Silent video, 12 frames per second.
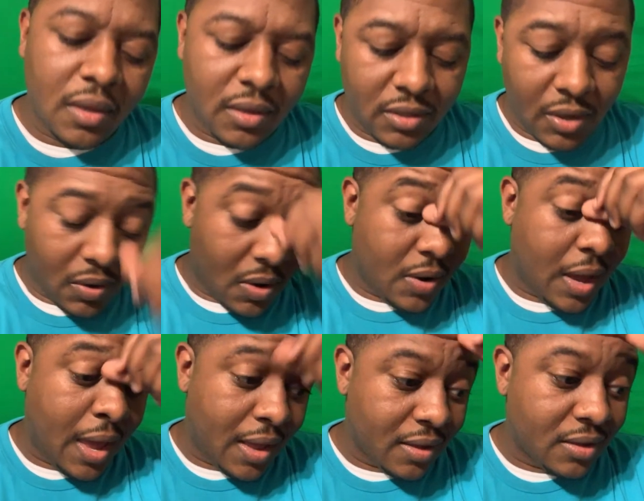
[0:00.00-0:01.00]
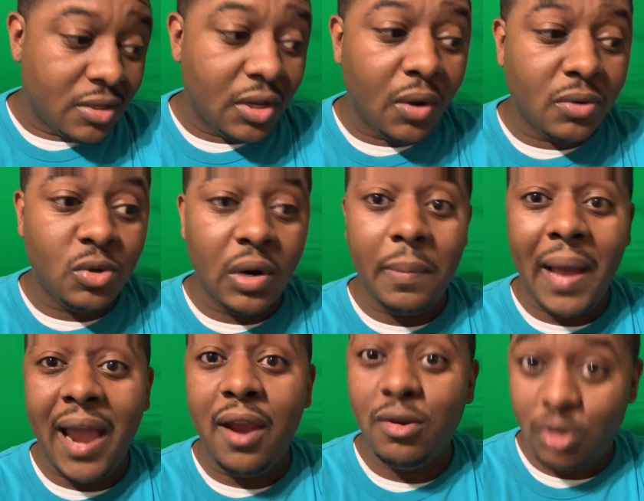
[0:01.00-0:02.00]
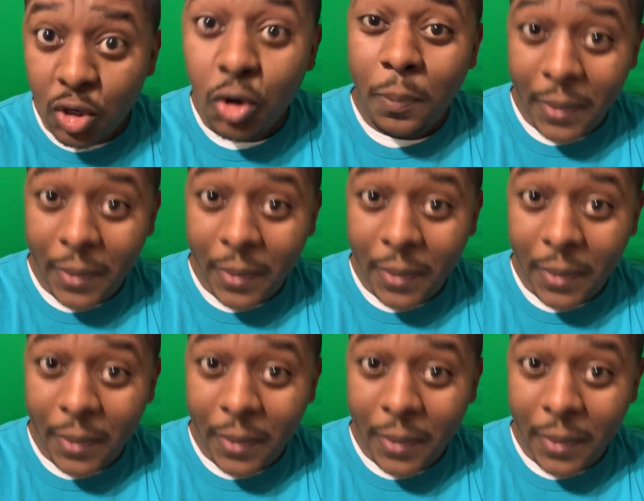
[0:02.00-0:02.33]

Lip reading: So, okay, so Trump hired 2